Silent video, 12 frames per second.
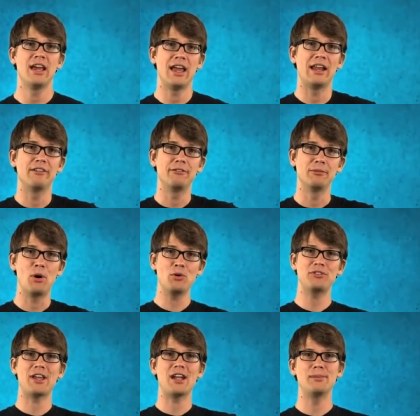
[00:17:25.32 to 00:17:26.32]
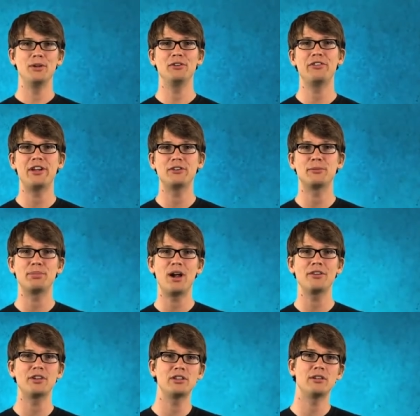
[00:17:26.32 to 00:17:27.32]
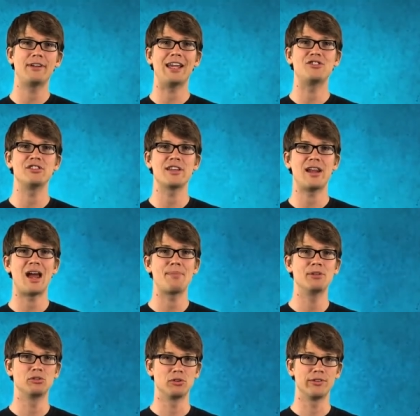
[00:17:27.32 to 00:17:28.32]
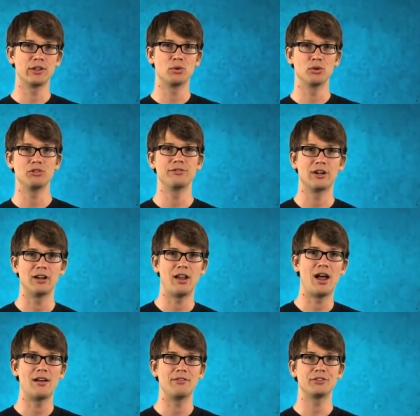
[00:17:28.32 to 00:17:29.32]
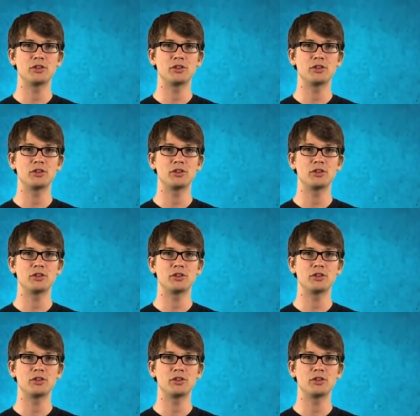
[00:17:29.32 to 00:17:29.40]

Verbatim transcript: and for most animals, there's a process of aging that happens over the course of our lives,